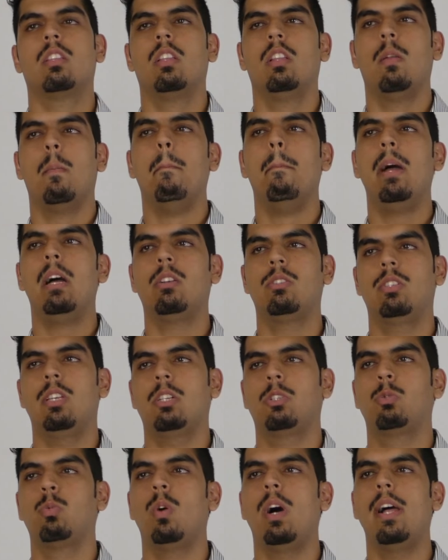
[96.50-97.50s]
Male
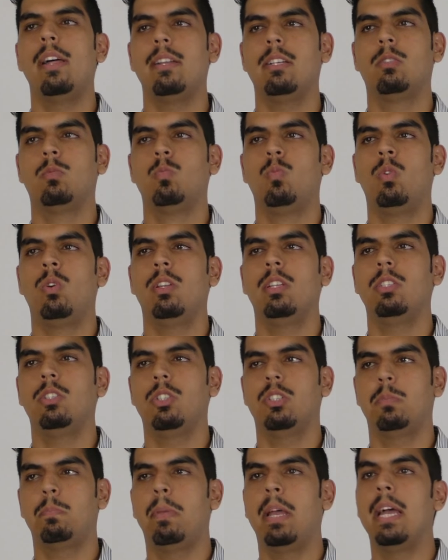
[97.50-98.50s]
sexuality is more than
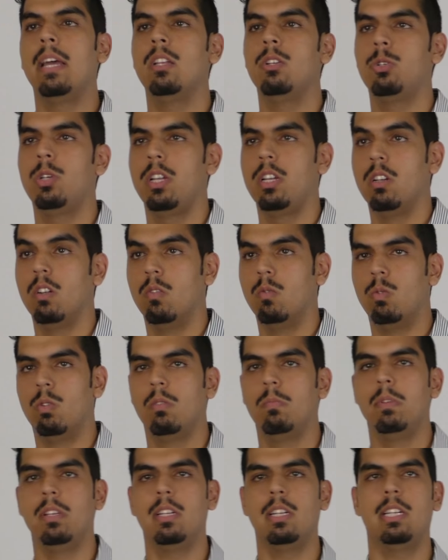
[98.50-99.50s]
just penetrating a
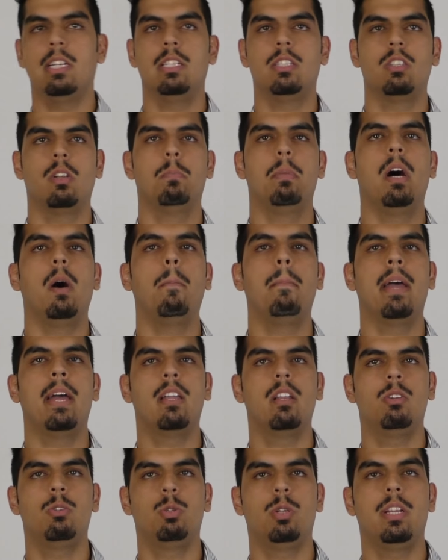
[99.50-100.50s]
woman. It's about
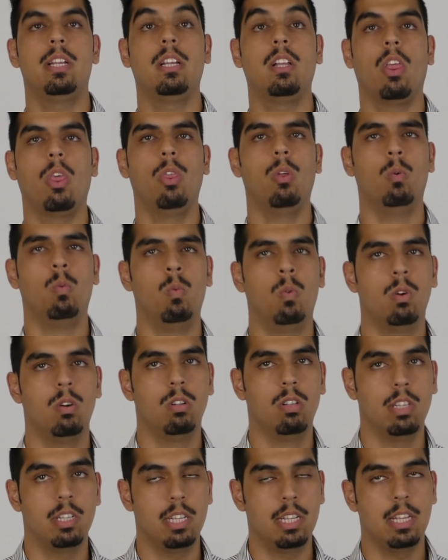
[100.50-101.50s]
penetrating the
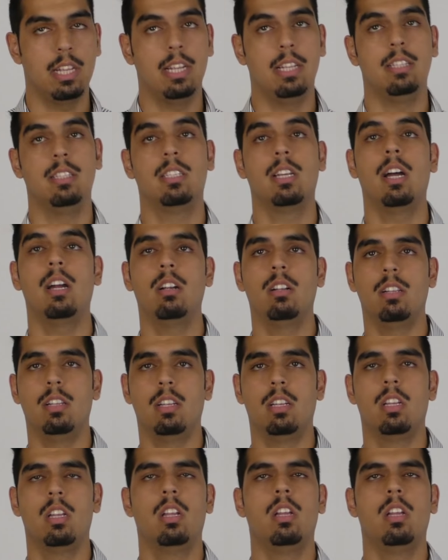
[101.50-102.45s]
world entirely.